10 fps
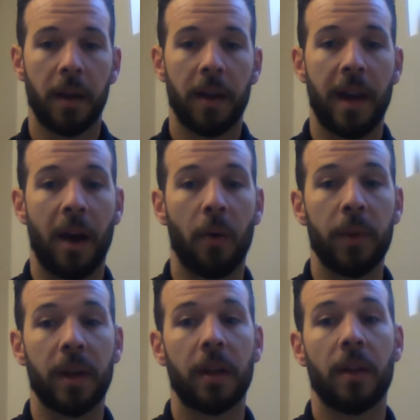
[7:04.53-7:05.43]
Now
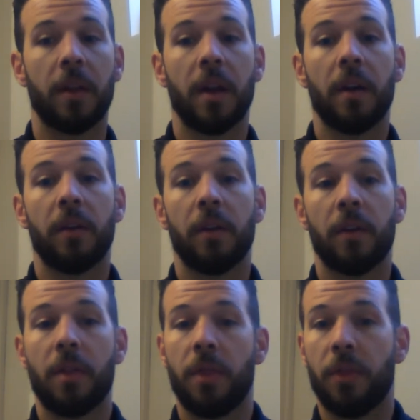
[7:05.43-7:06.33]
week
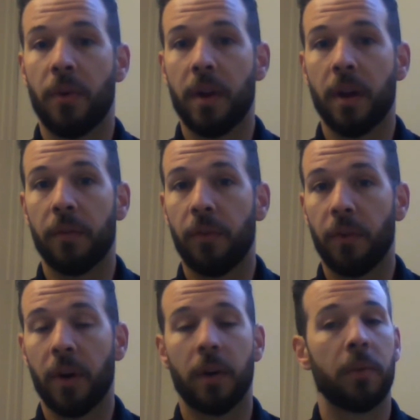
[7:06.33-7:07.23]

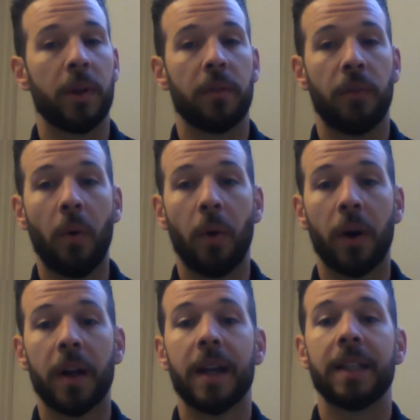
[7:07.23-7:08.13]
4,
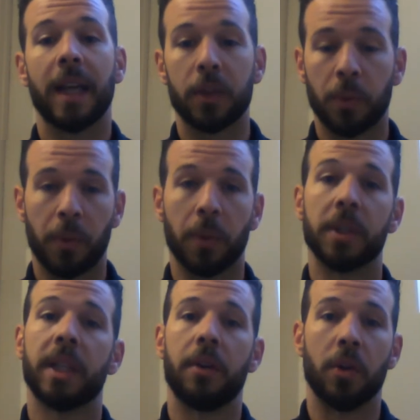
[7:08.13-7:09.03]
that's when we want to
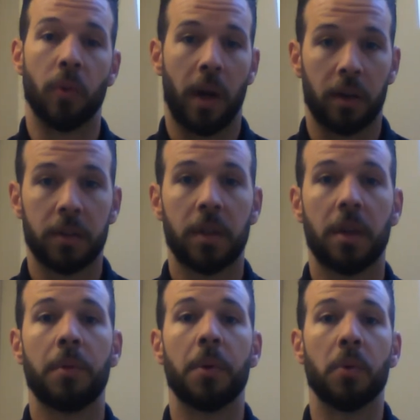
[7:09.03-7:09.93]
set new records.
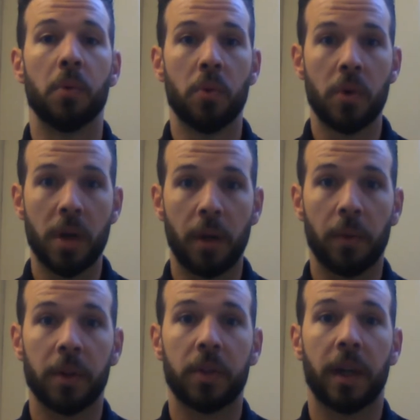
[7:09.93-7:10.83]
We really
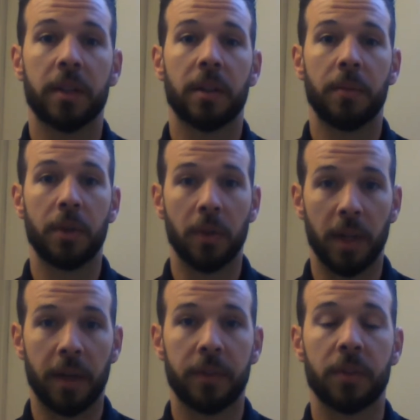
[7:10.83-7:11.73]
want to try some new
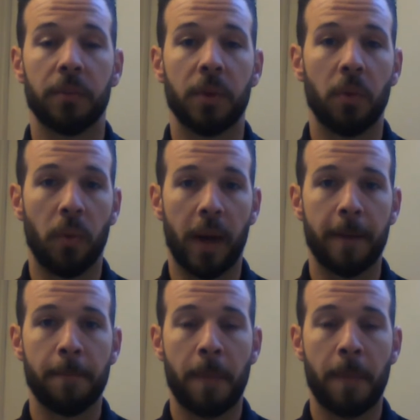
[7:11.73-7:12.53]
lifts, some new weight.